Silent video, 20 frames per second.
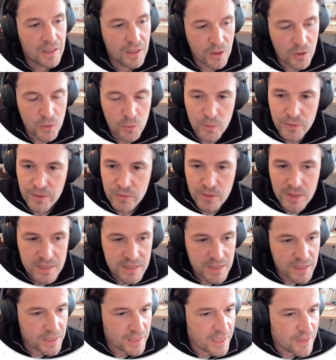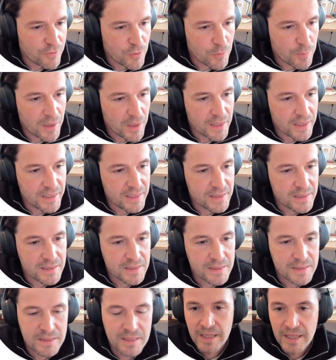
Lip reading: along with the rest of the other plugins.